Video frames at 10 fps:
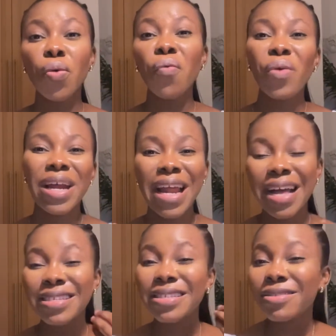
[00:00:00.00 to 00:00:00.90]
red
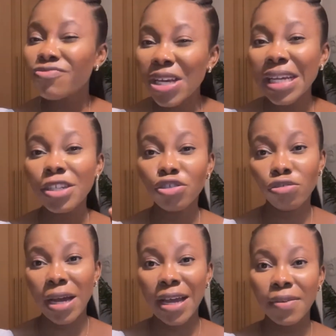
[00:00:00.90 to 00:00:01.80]
and really
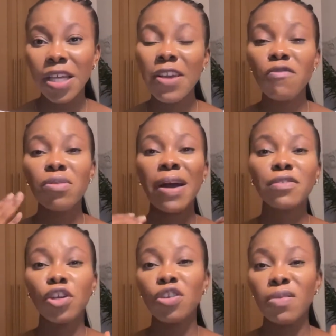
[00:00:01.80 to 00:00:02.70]
dry even
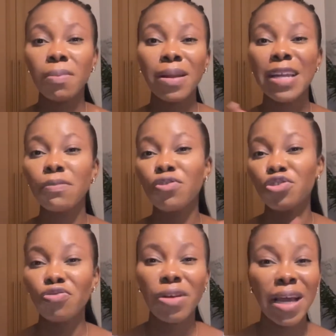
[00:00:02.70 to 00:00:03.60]
after you've applied
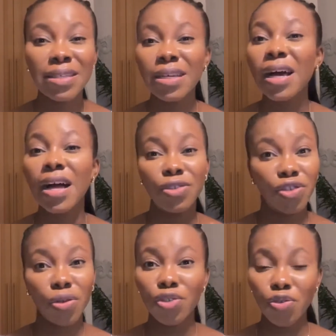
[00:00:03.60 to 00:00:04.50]
moisturizer and
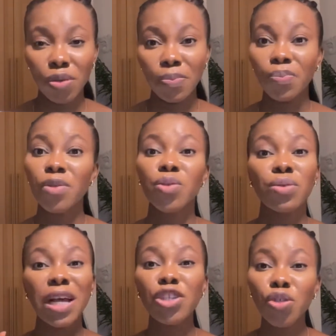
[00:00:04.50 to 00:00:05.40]
sunscreen. So
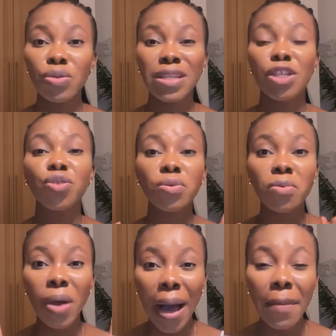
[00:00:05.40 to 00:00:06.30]
that shows that
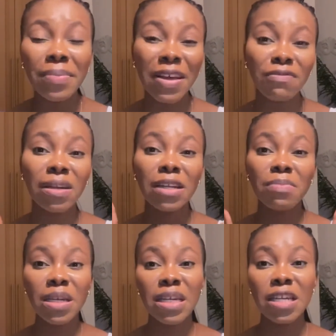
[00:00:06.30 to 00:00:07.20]
you are definitely
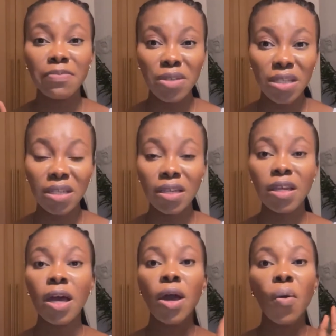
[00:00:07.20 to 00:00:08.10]
making a mistake
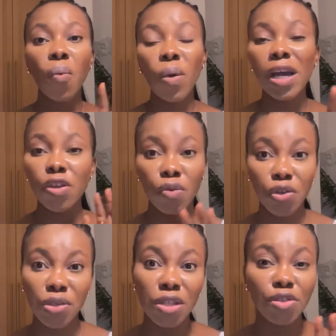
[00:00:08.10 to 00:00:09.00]
while you are
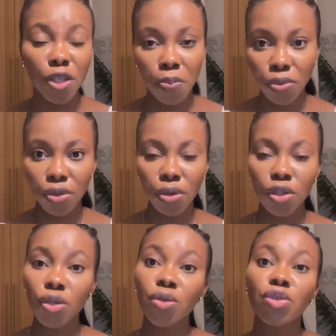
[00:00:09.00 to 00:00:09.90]
using these
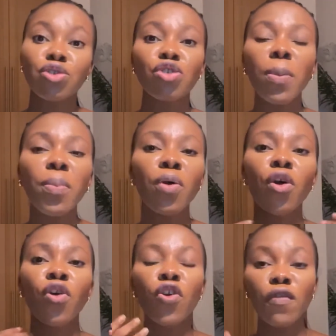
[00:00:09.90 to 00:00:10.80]
products. So stop
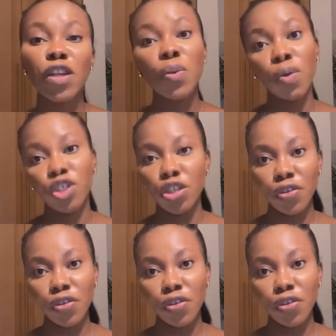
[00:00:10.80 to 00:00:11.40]
overly washing your